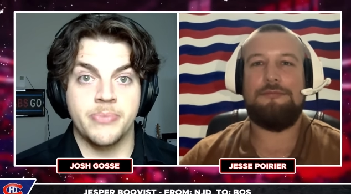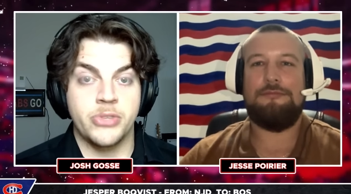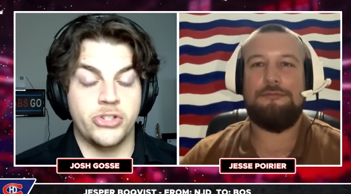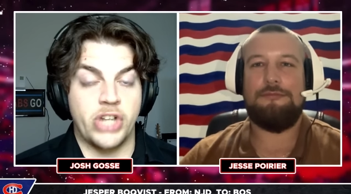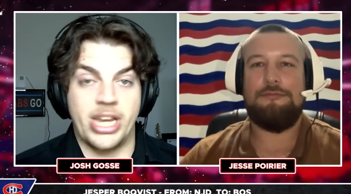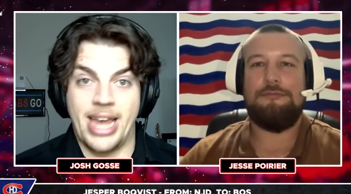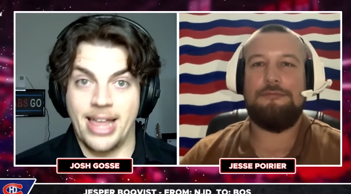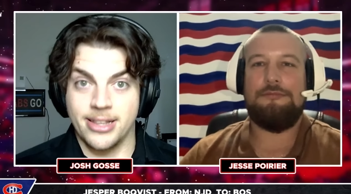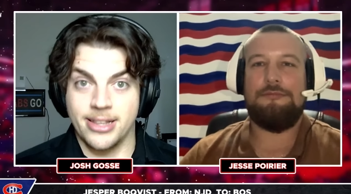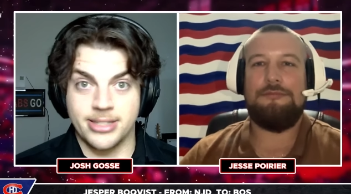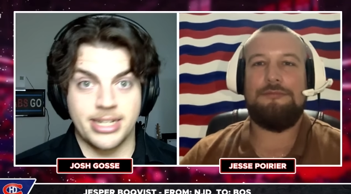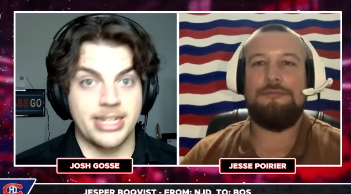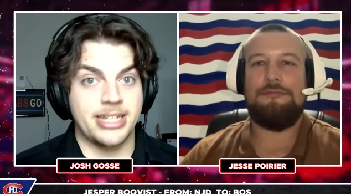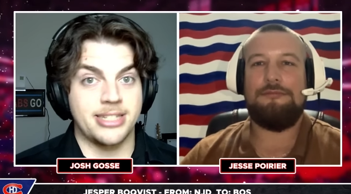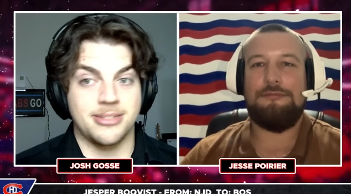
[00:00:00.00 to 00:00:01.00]
Speaker 1: Jake Allen's going to
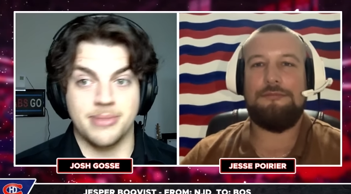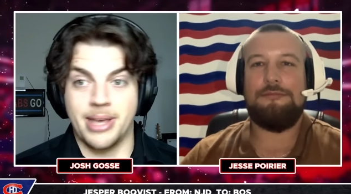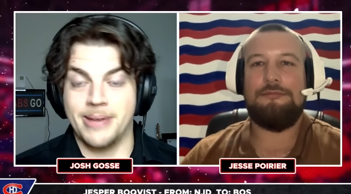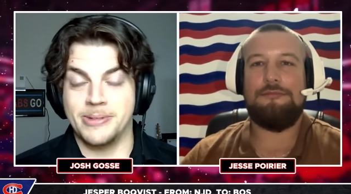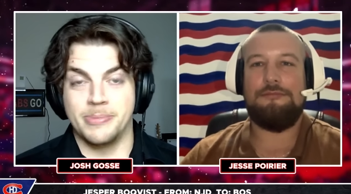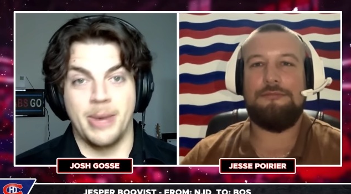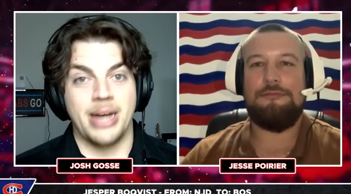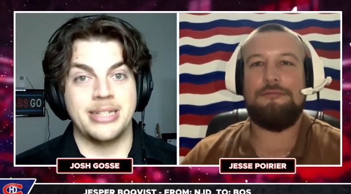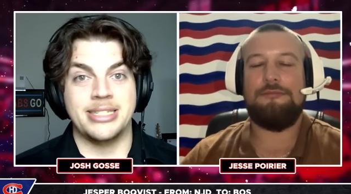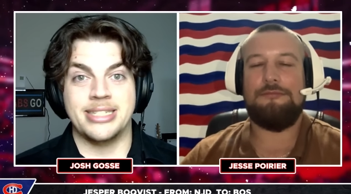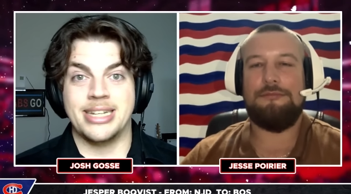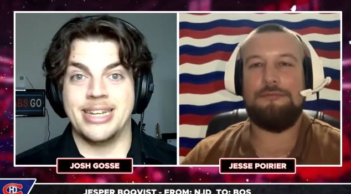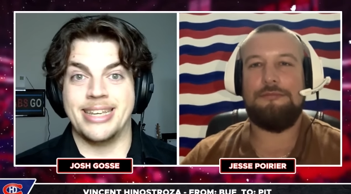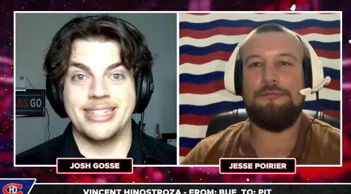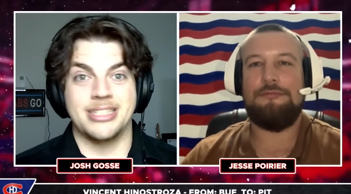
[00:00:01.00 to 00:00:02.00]
get some games. Monty's going to
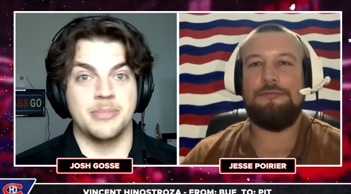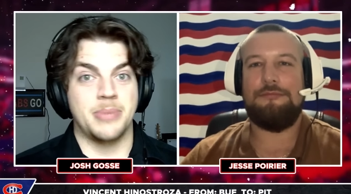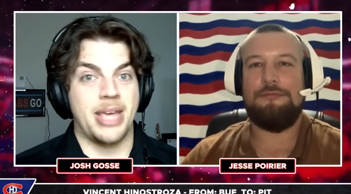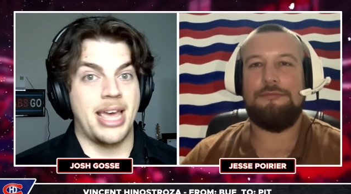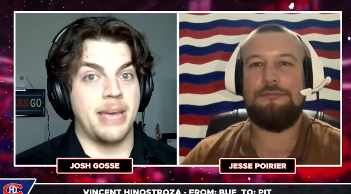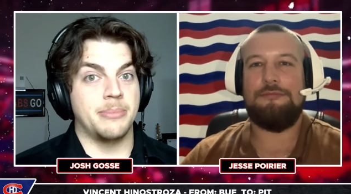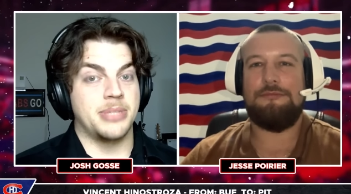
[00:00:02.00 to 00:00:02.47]
get some games.